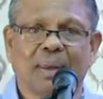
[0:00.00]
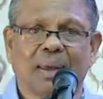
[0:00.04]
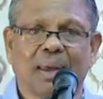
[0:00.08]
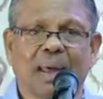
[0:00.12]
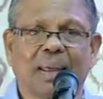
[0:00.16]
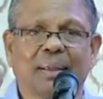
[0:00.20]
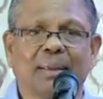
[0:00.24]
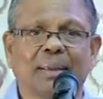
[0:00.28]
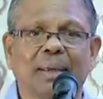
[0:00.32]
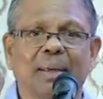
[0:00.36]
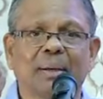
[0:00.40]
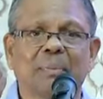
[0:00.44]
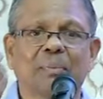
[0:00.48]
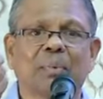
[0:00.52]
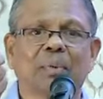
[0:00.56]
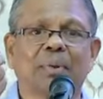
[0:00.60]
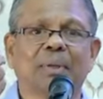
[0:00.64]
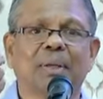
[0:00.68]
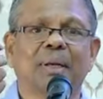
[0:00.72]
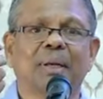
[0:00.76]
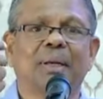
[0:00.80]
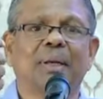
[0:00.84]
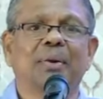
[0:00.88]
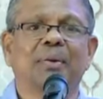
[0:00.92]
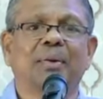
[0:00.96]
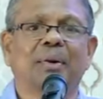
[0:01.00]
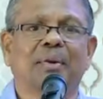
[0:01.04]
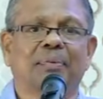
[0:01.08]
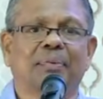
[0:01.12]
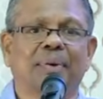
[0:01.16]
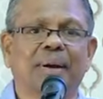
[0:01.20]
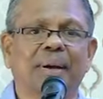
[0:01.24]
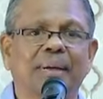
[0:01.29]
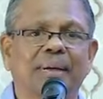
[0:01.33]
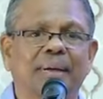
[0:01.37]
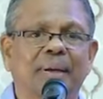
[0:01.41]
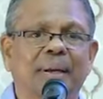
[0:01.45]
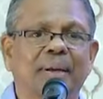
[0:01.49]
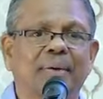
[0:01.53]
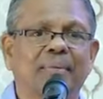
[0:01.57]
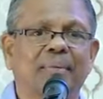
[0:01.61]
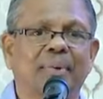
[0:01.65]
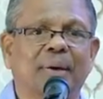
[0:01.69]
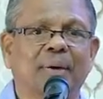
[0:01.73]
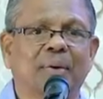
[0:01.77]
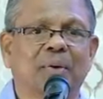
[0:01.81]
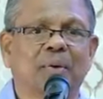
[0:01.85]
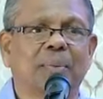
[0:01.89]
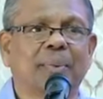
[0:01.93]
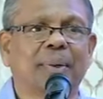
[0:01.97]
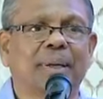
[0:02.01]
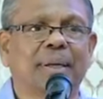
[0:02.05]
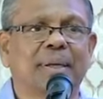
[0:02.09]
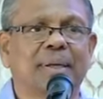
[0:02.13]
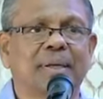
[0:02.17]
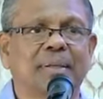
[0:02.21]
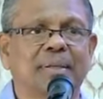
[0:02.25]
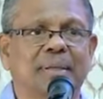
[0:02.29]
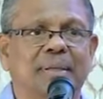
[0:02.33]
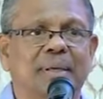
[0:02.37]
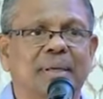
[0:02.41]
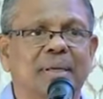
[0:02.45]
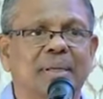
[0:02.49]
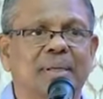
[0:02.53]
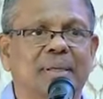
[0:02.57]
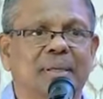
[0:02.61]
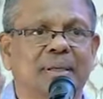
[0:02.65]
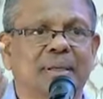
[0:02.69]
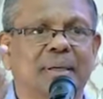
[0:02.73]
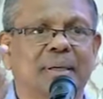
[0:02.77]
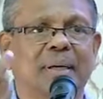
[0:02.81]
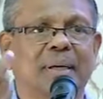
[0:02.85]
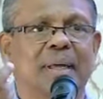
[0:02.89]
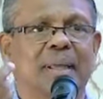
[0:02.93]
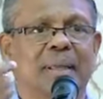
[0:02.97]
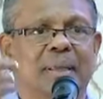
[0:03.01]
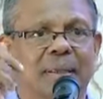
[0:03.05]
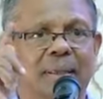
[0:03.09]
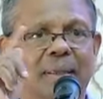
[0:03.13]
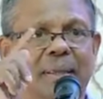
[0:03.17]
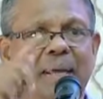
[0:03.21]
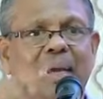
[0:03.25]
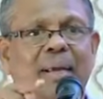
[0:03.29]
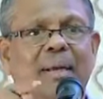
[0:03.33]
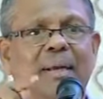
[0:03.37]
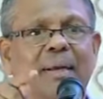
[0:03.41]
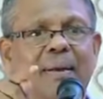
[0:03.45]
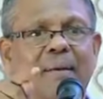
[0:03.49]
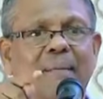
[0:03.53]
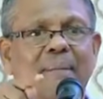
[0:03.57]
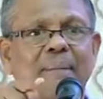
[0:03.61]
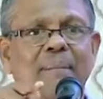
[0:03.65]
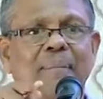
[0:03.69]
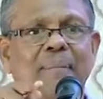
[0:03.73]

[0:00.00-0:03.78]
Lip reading: And then Buddha did not find anyone to be his teacher. Then